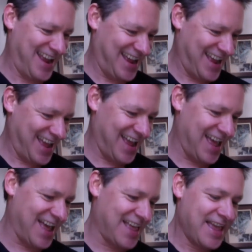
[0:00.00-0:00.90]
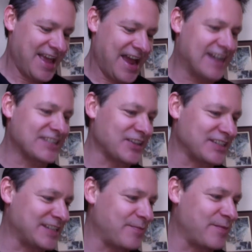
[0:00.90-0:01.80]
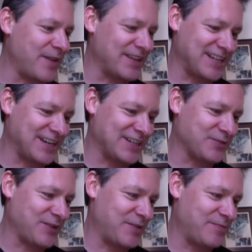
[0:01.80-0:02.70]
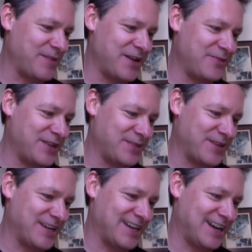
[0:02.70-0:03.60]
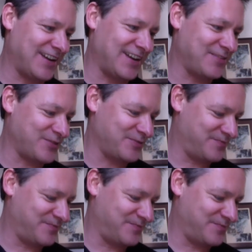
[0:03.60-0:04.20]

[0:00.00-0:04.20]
And it's on the tip of my tongue as well. Bear with me, and I will.